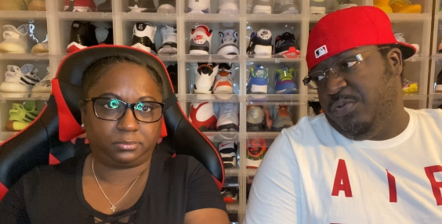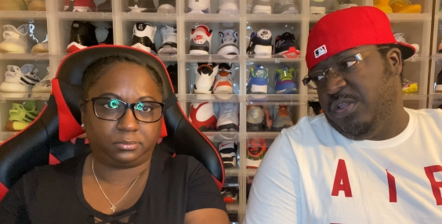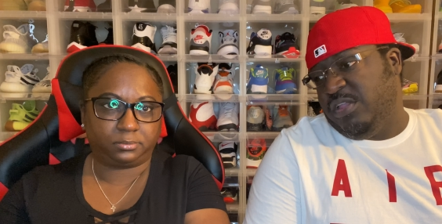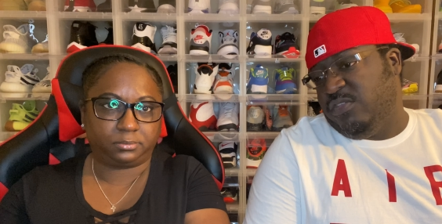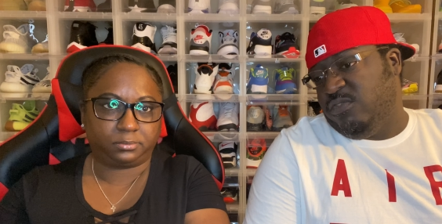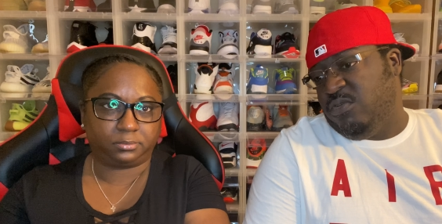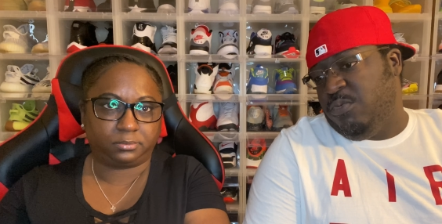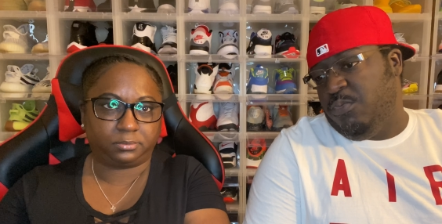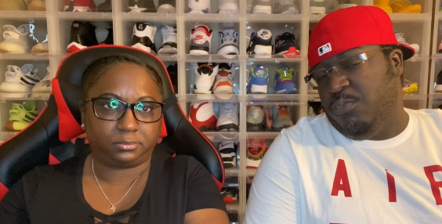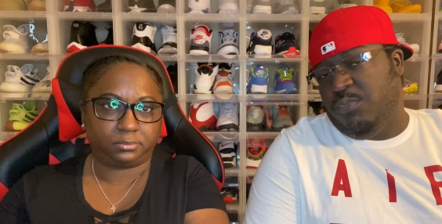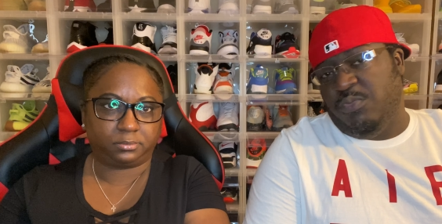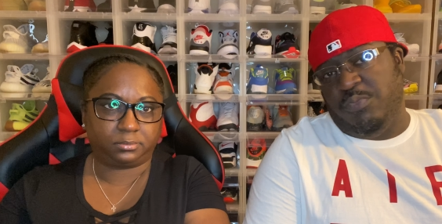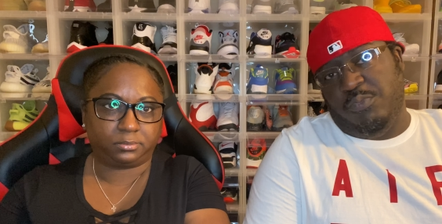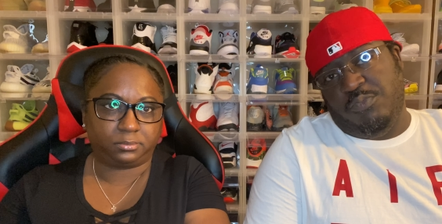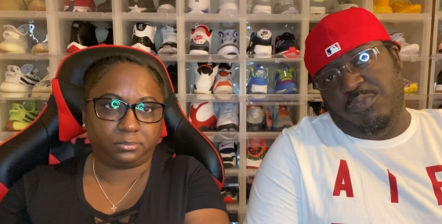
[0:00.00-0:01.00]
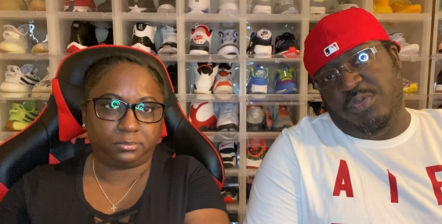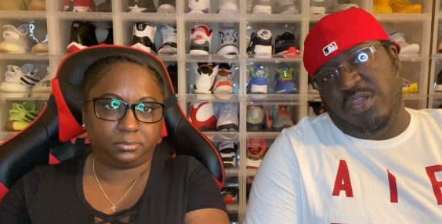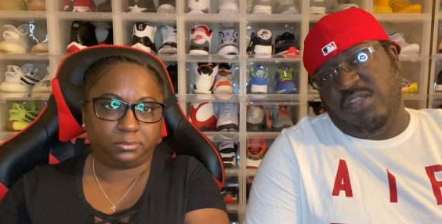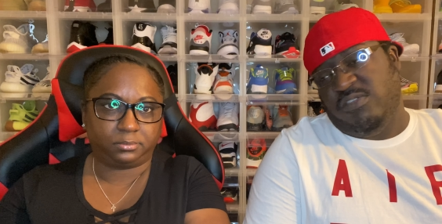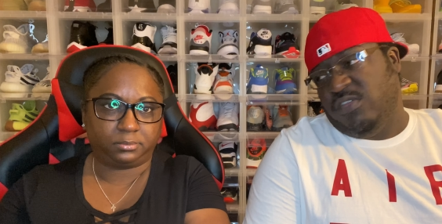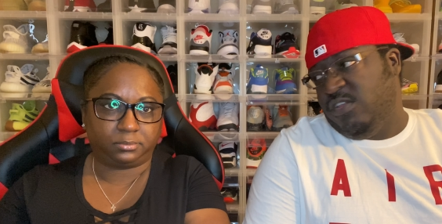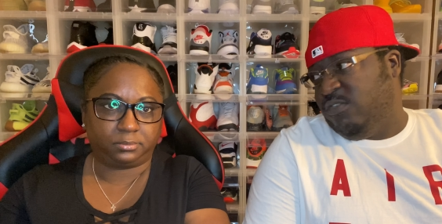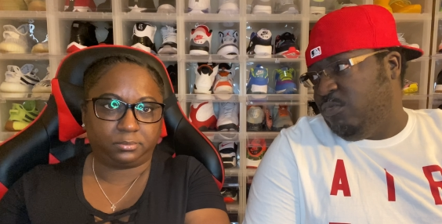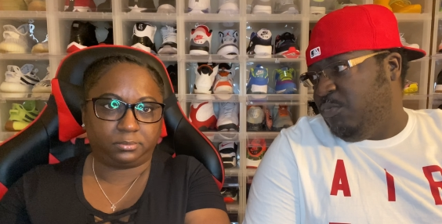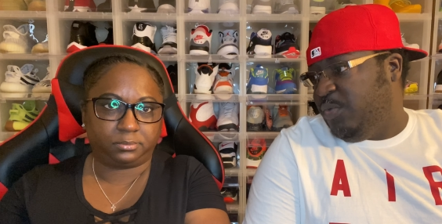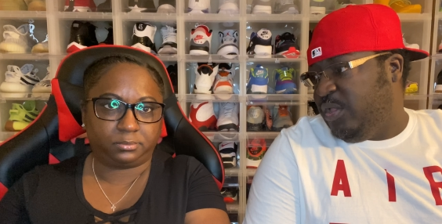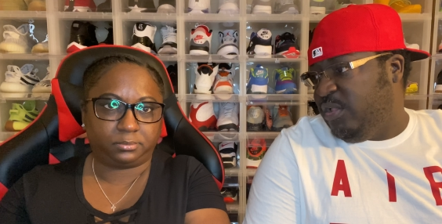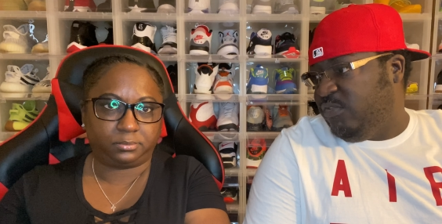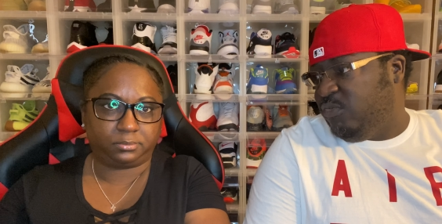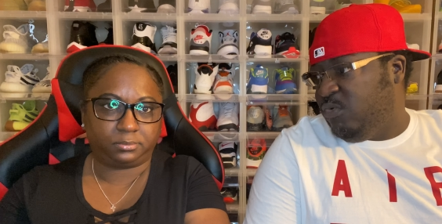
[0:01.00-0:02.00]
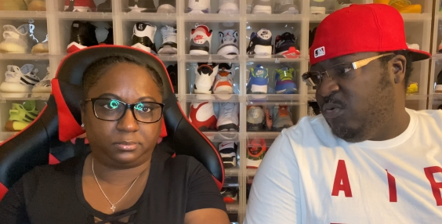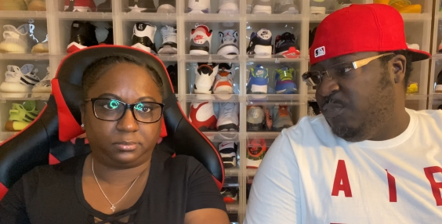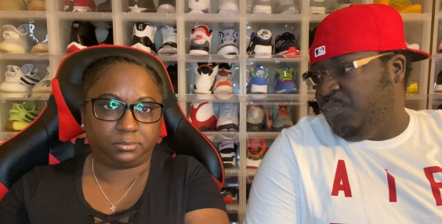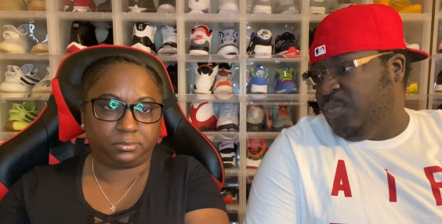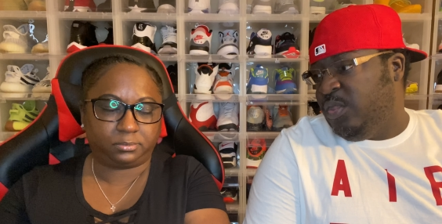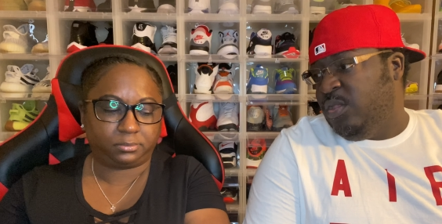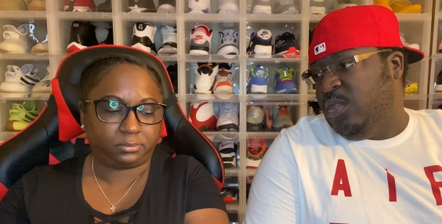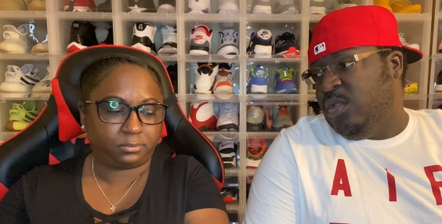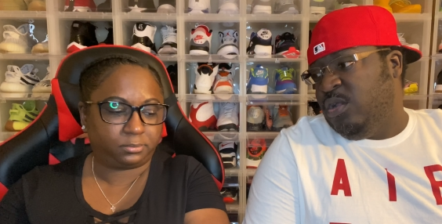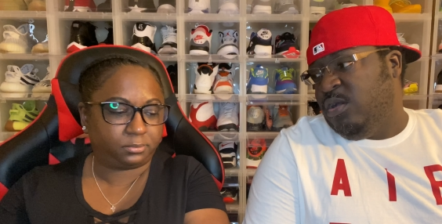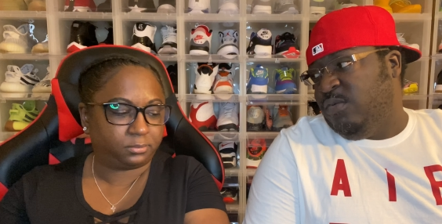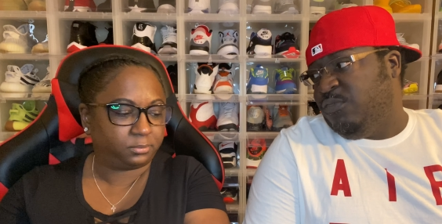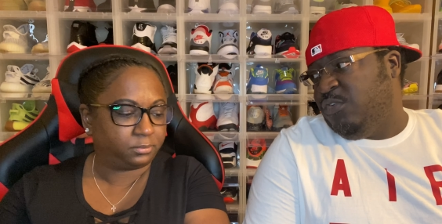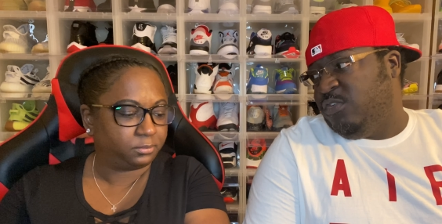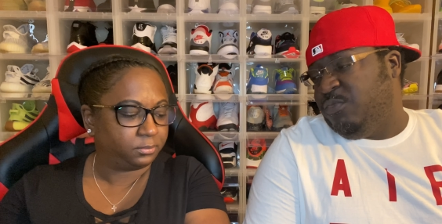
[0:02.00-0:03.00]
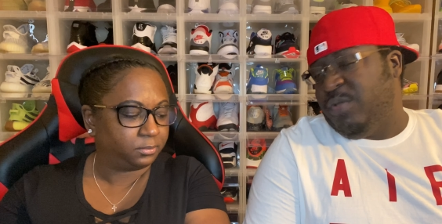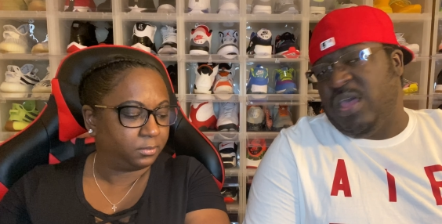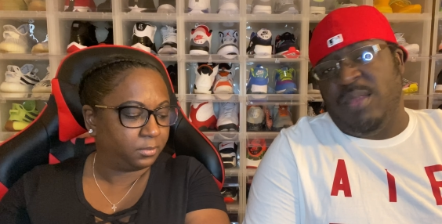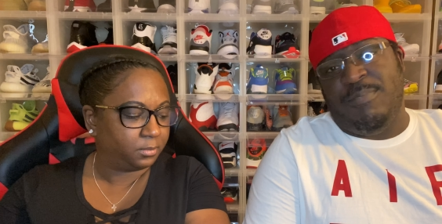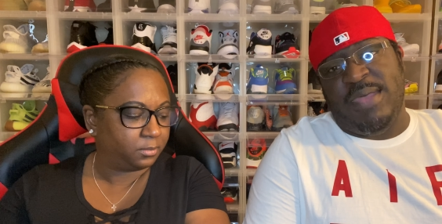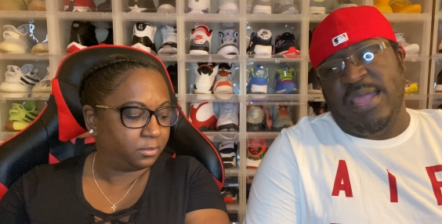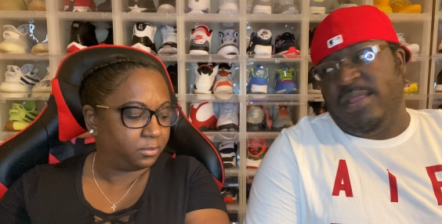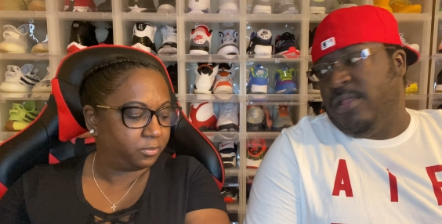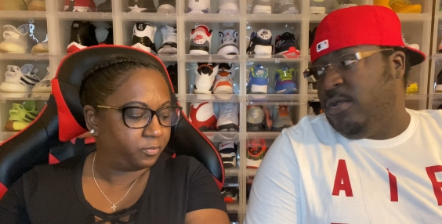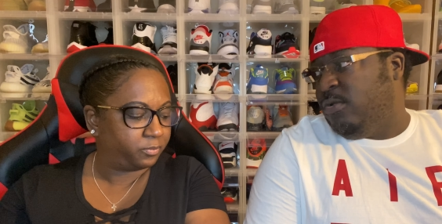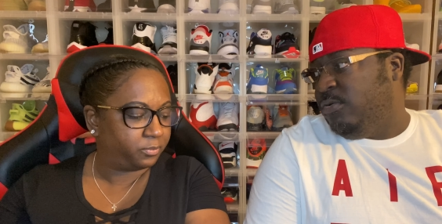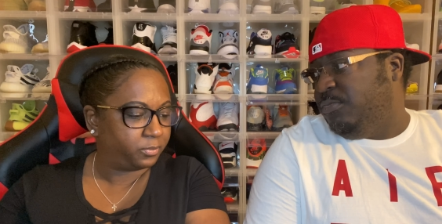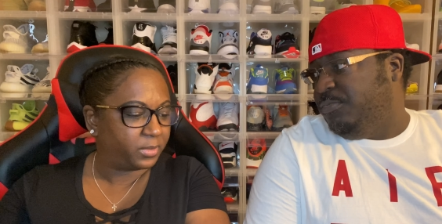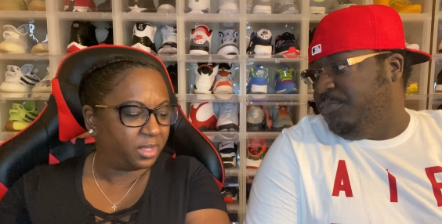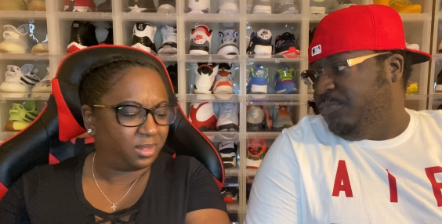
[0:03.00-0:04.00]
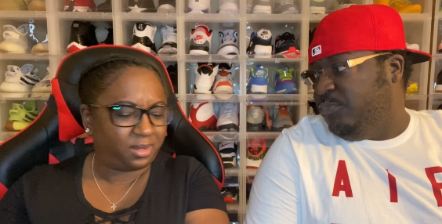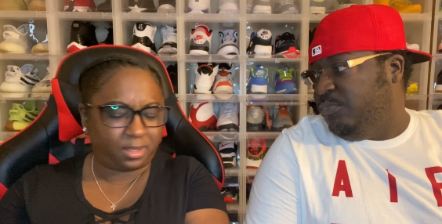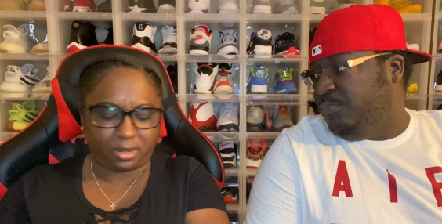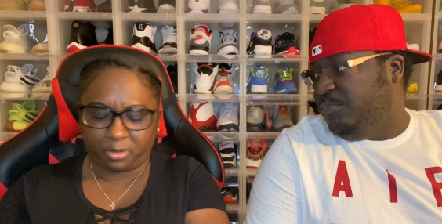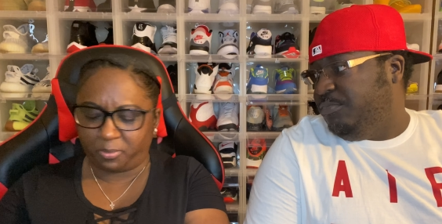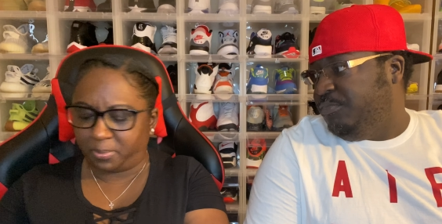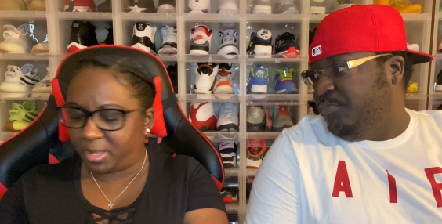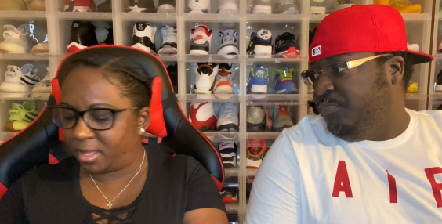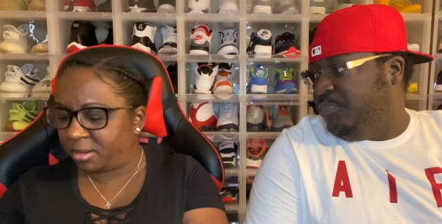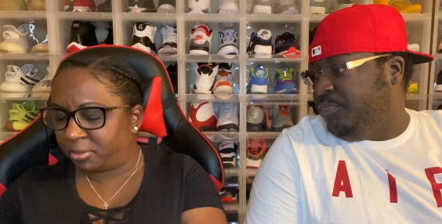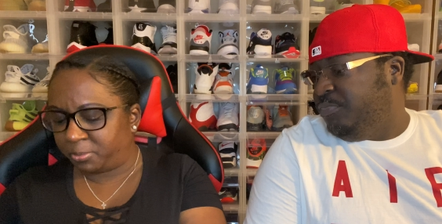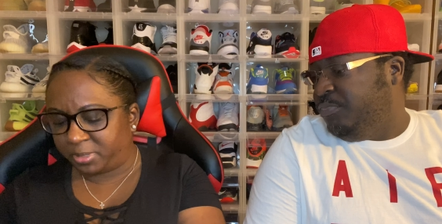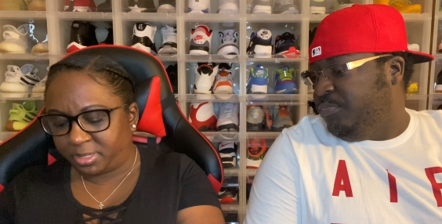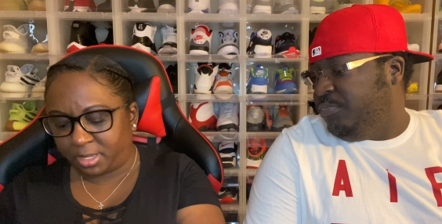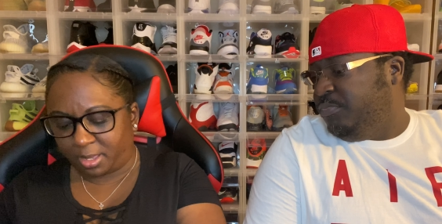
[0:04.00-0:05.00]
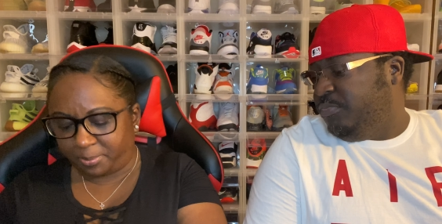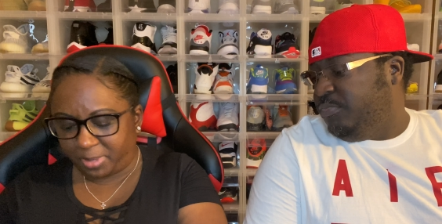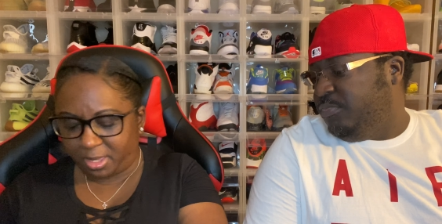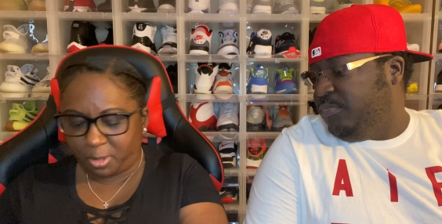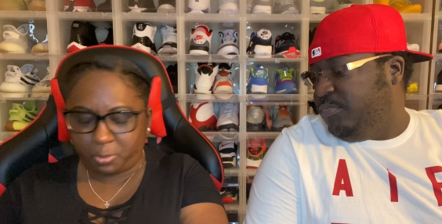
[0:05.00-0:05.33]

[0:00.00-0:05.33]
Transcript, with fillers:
Speaker 1: get to we'll get to these when we get to them. Unfortunately, we got a backlog.
Speaker 2: It don't matter. We, I mean,